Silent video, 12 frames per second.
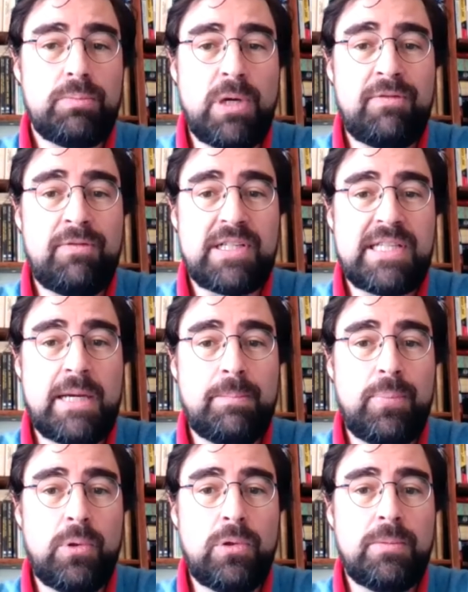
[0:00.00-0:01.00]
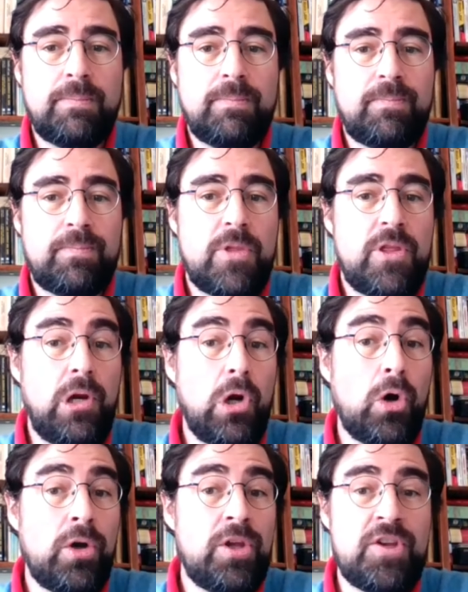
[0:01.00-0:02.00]
gold money, for example, the
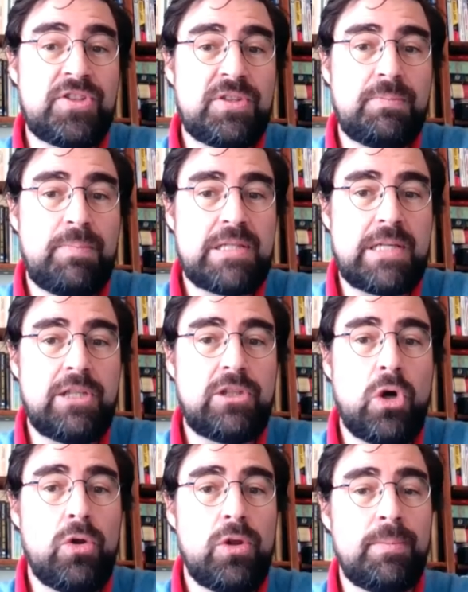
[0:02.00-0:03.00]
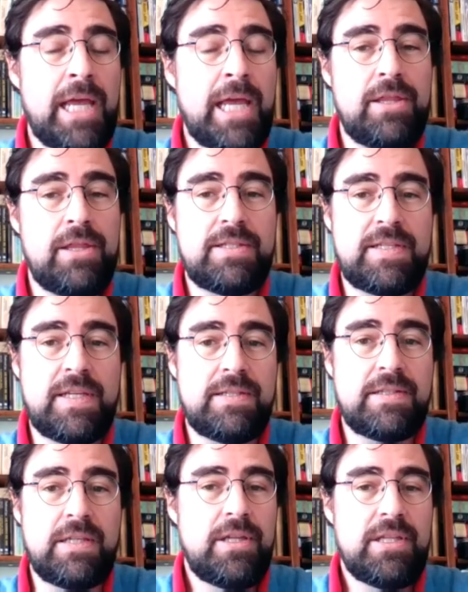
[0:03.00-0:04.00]
lawyers basically told them, "Hey, this
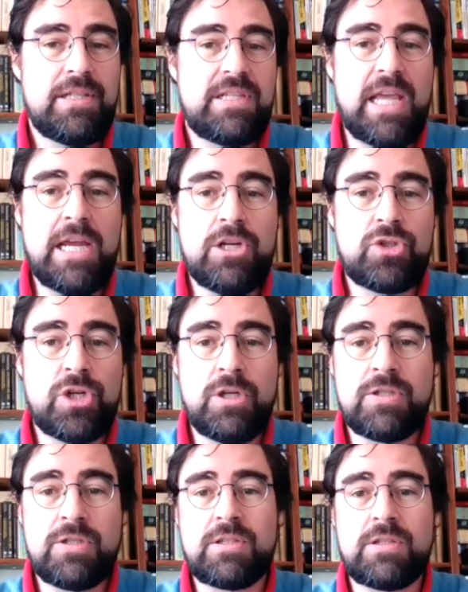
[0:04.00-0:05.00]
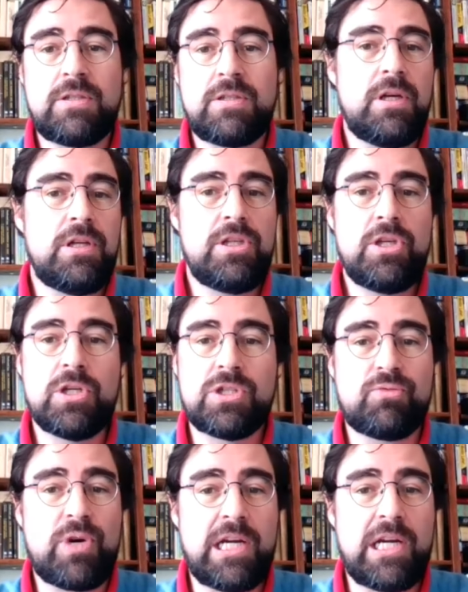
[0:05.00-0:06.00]
is this is dangerous the
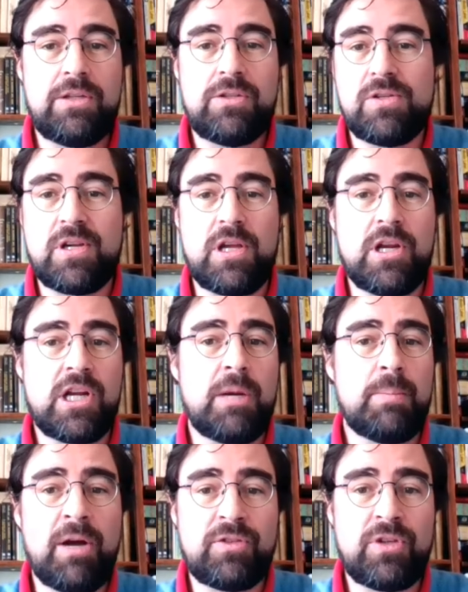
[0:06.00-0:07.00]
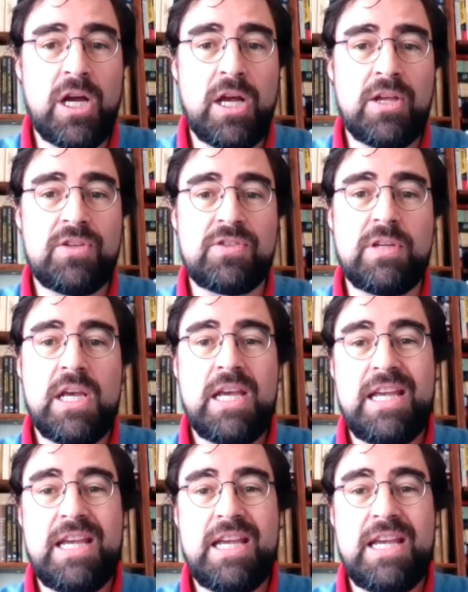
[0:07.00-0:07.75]
US regulators are going to come after us.